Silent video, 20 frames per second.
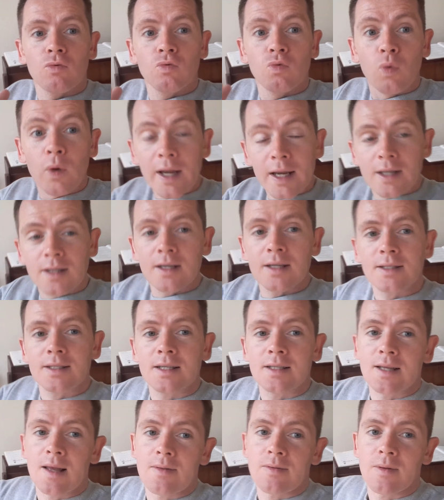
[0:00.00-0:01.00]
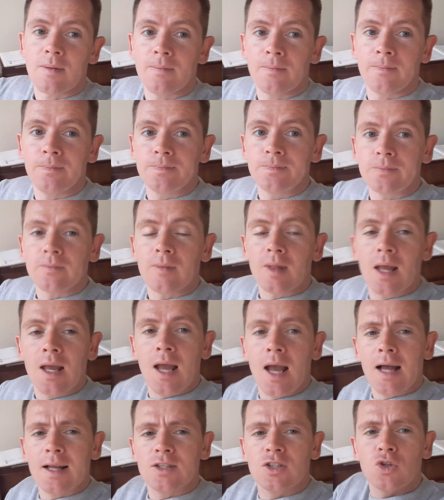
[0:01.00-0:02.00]
weakness is in them.
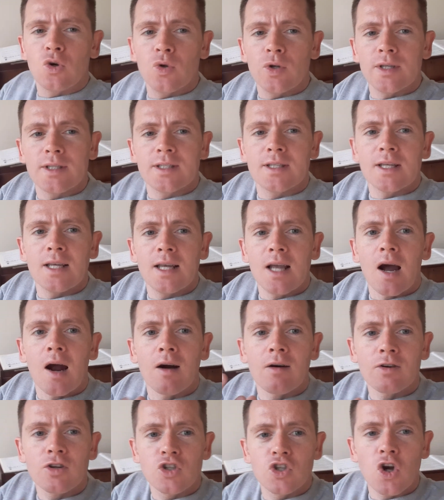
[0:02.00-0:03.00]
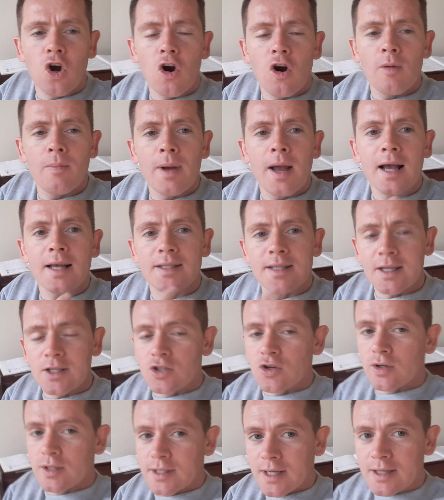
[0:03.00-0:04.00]
And so you see, our job as
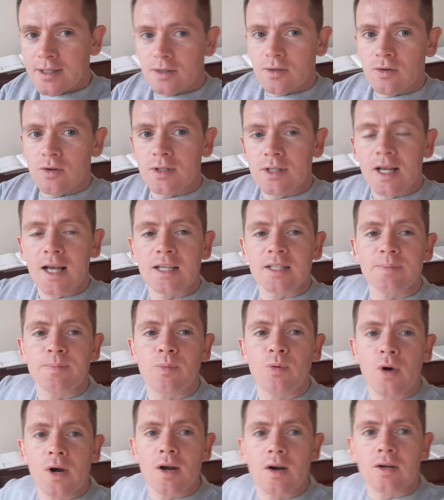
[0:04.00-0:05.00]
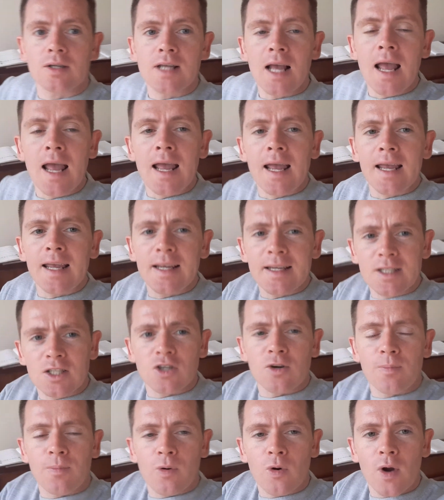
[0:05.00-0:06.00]
intercessors, as prayers, is
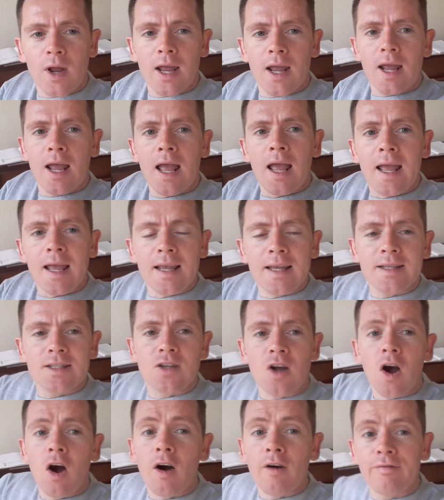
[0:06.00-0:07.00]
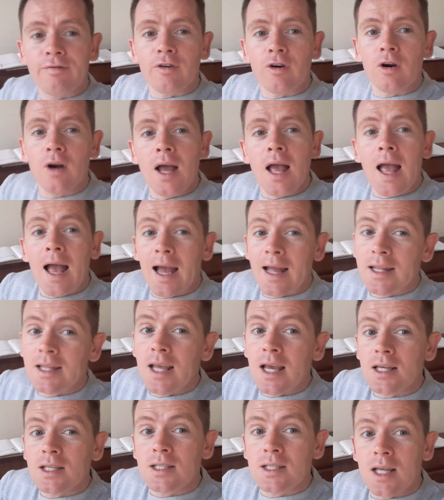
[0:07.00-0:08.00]
to pray, is to offer, and
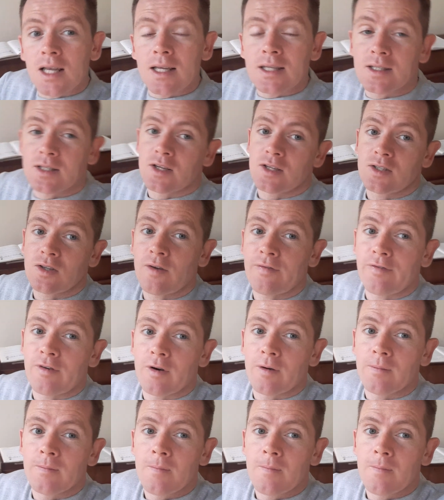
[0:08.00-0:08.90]
yes, is to suffer.